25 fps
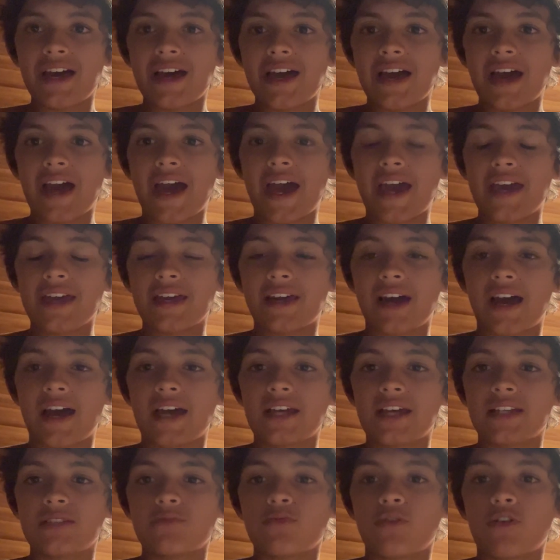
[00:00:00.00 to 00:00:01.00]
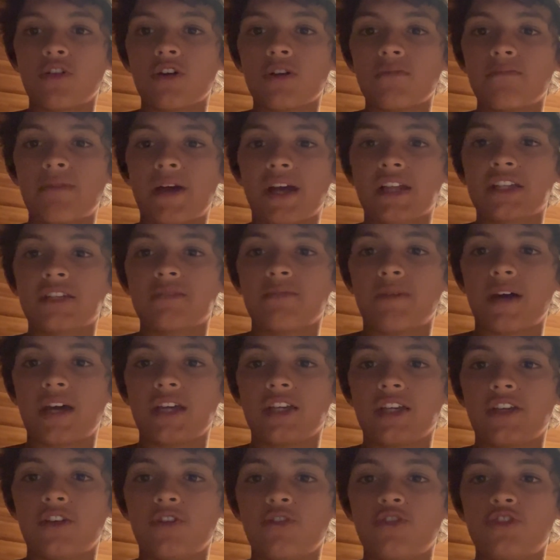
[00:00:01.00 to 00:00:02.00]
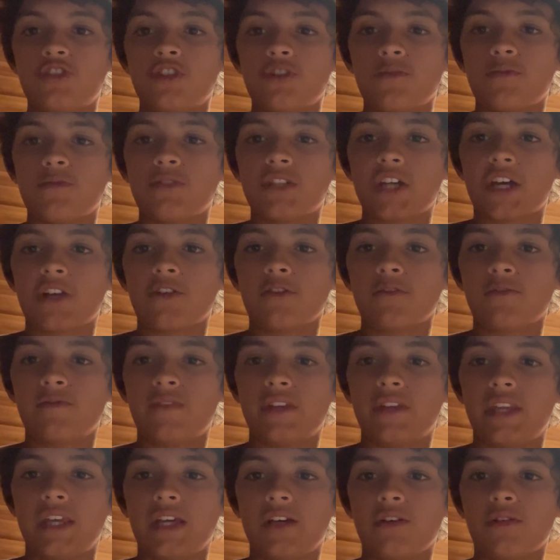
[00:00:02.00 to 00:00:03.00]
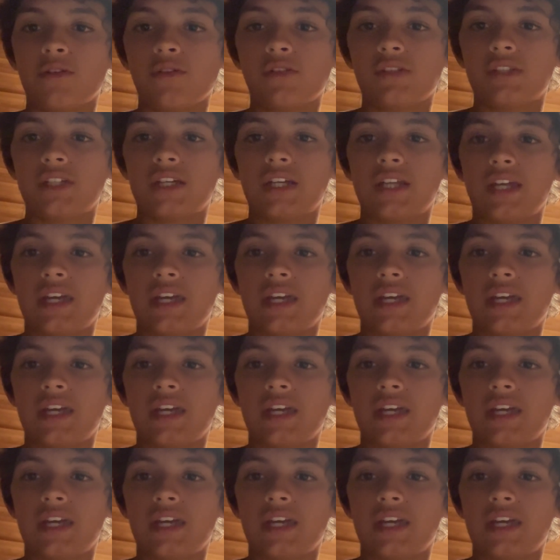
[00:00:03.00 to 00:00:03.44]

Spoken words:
Hey guys, welcome back to my YouTube channel, Vinnie Coulter.